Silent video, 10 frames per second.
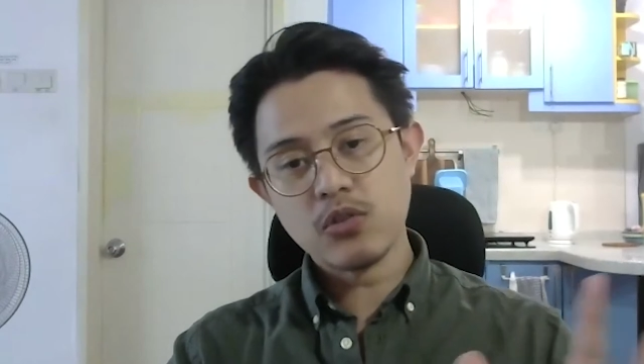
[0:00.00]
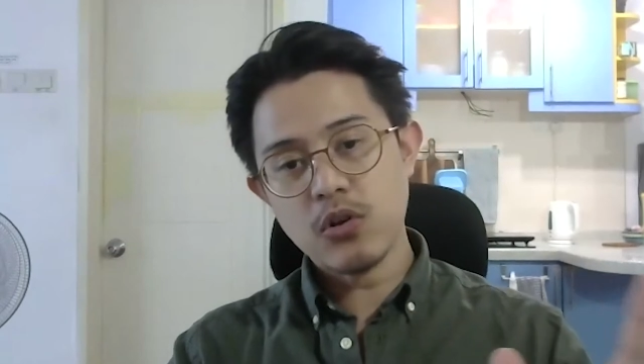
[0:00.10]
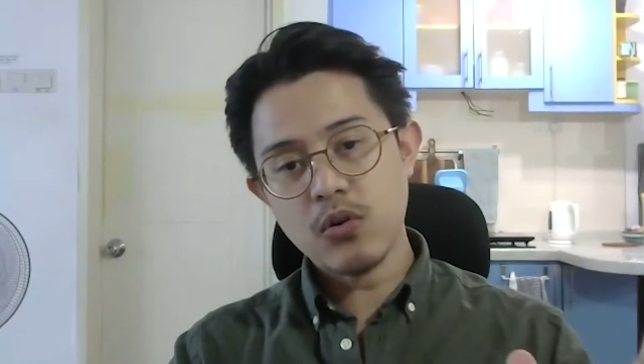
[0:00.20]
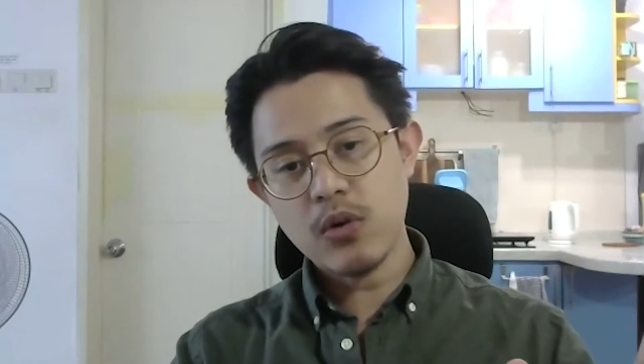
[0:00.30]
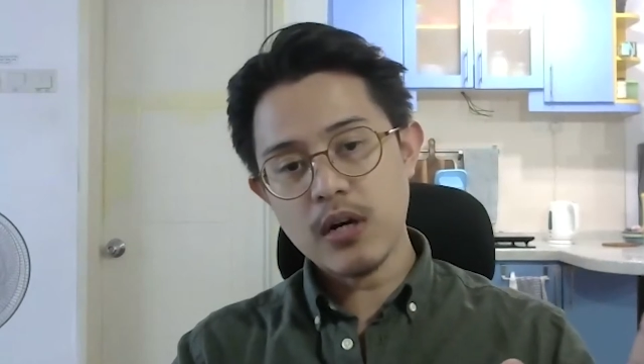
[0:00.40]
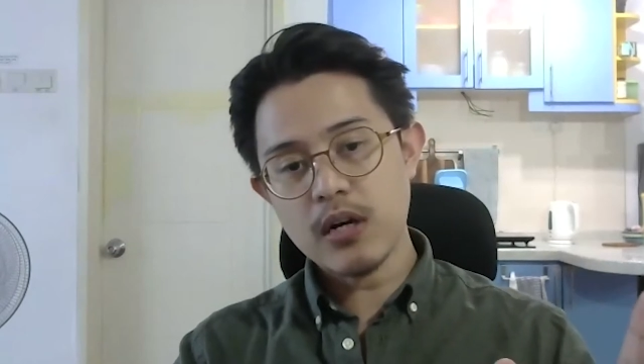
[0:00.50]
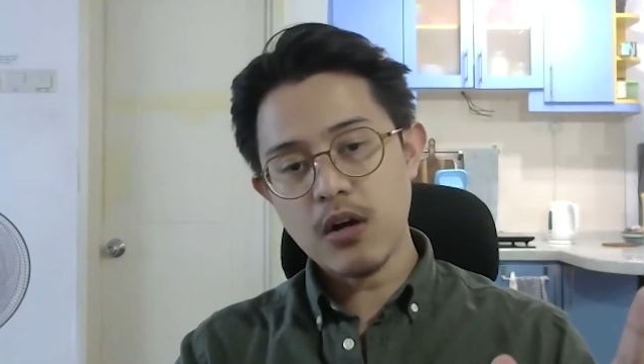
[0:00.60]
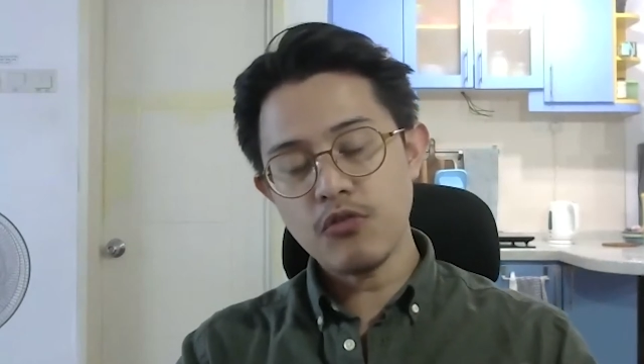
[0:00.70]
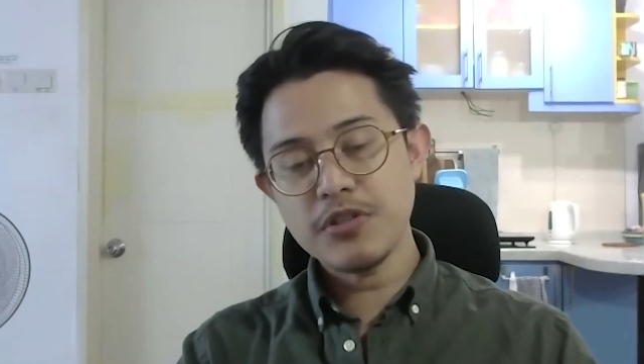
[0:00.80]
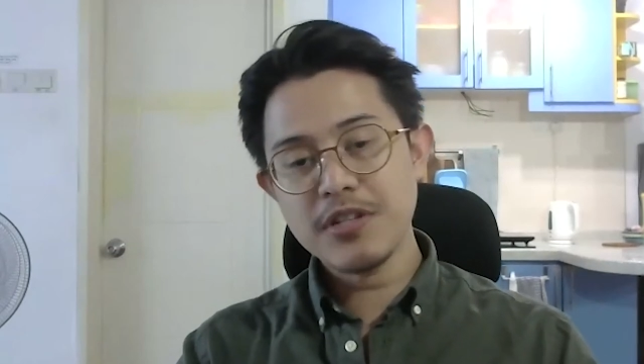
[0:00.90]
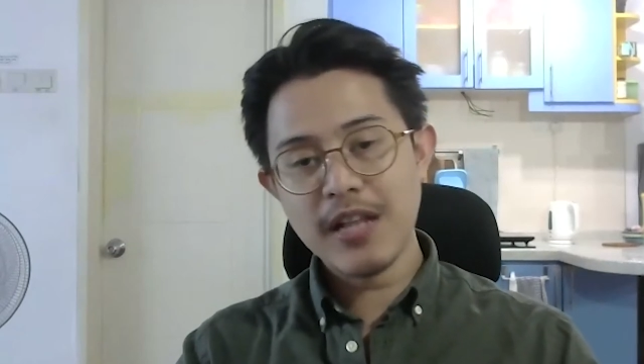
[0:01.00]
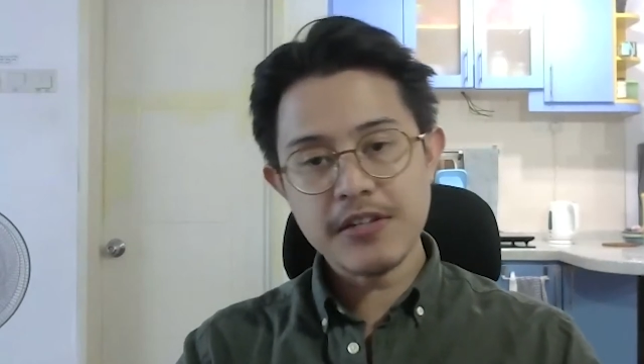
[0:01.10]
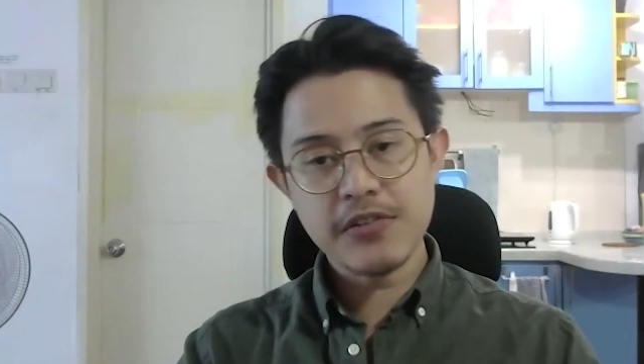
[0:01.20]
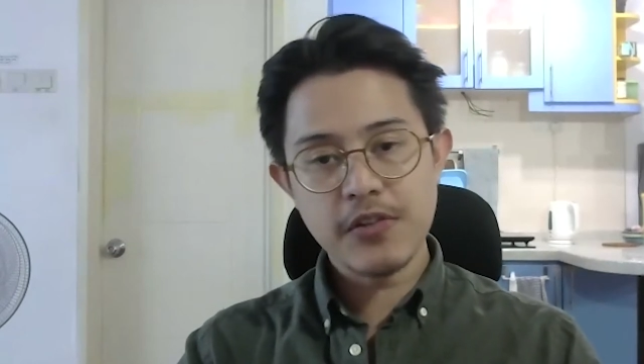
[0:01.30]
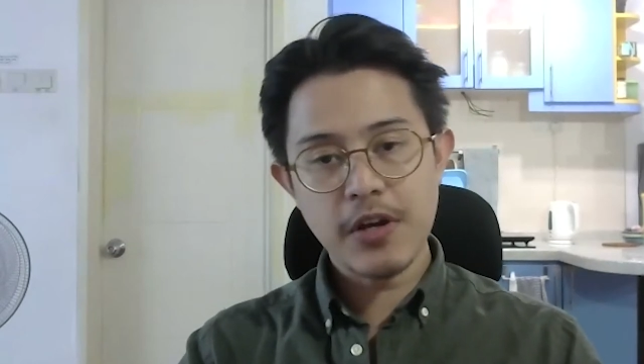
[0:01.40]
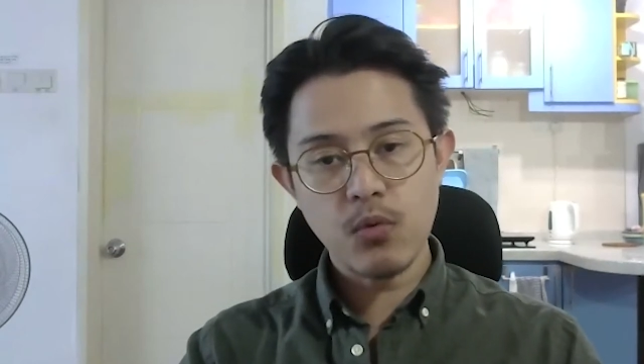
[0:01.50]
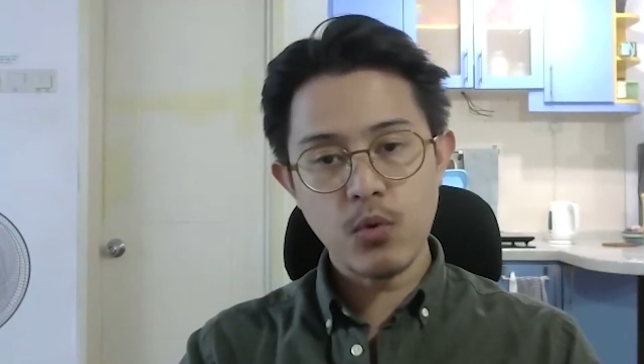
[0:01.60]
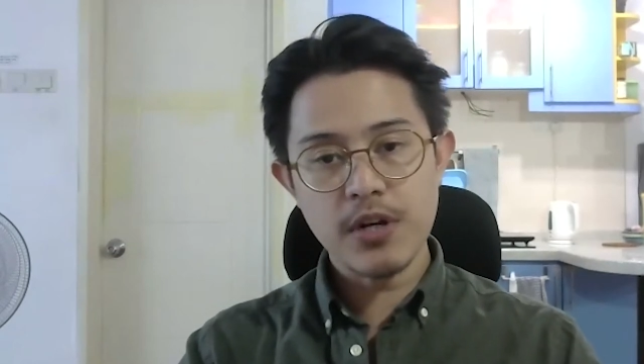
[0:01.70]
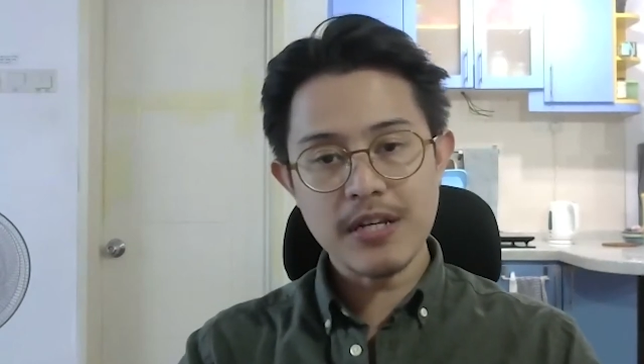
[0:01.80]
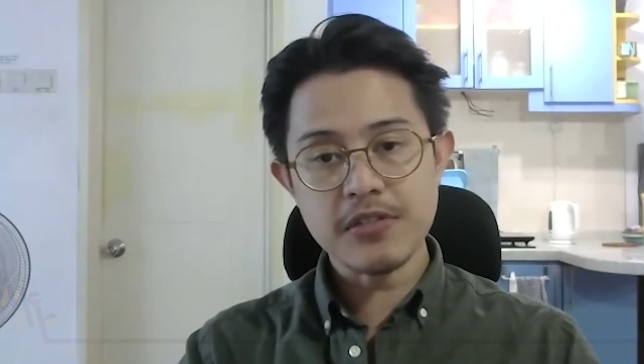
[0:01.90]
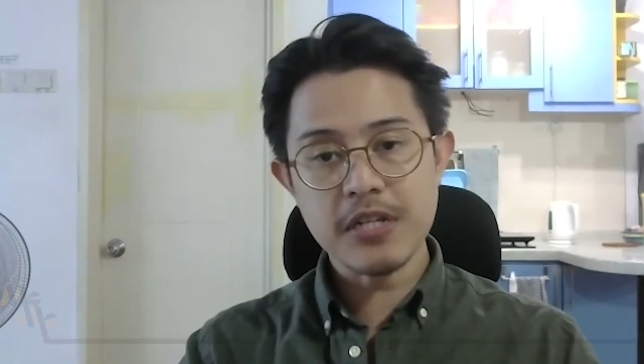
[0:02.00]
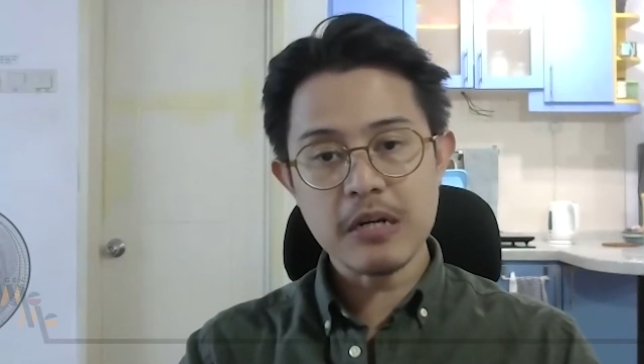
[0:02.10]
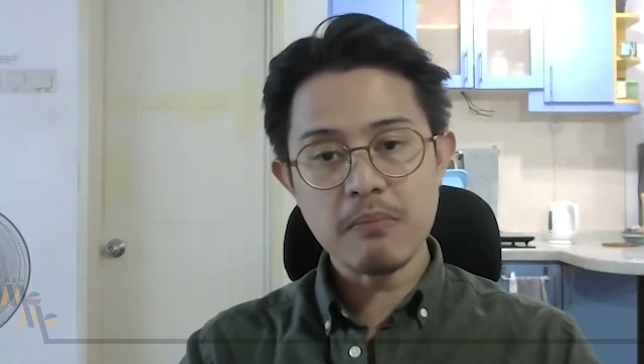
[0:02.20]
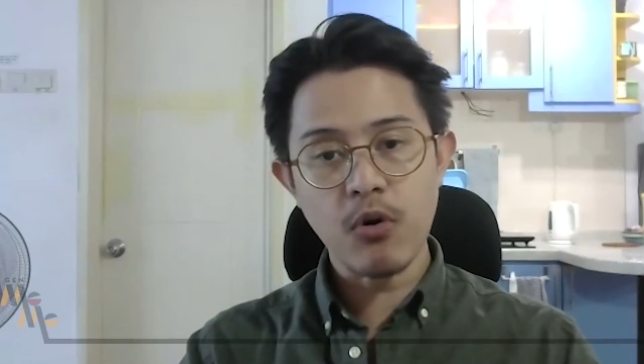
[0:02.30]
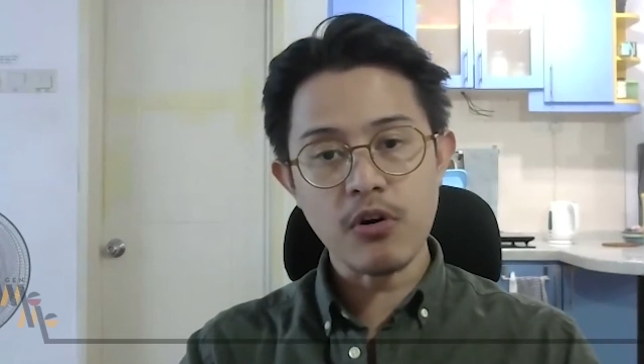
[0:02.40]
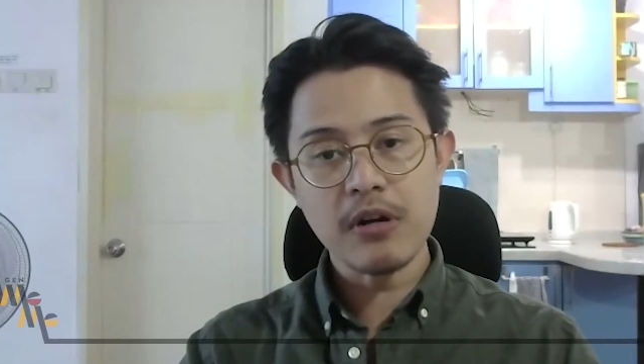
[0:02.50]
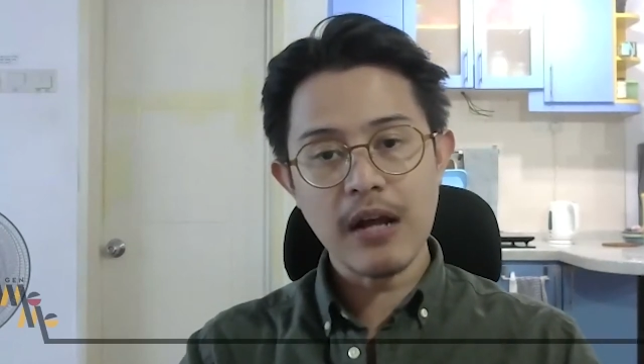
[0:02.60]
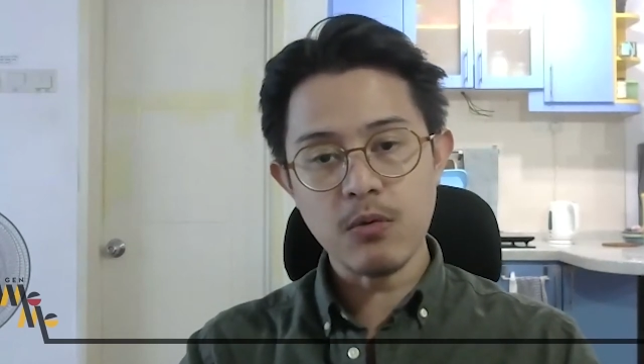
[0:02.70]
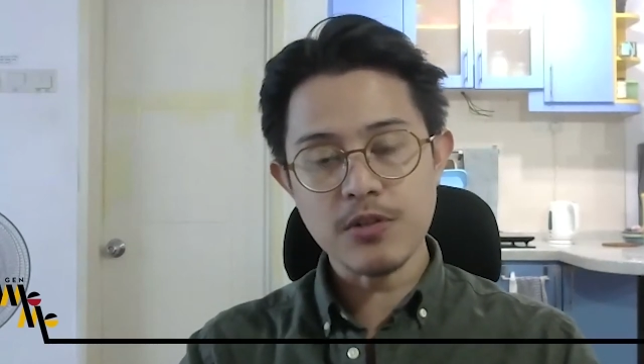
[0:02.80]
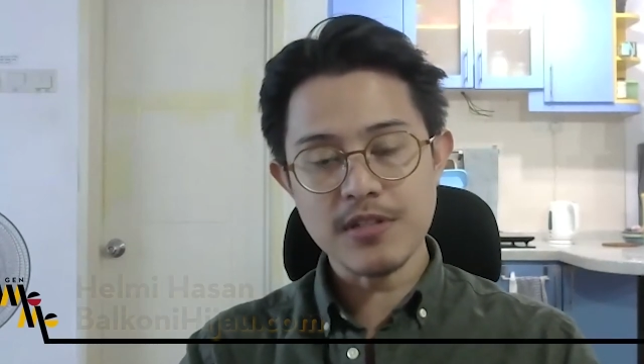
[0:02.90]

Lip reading: So originally I started work in Singapore.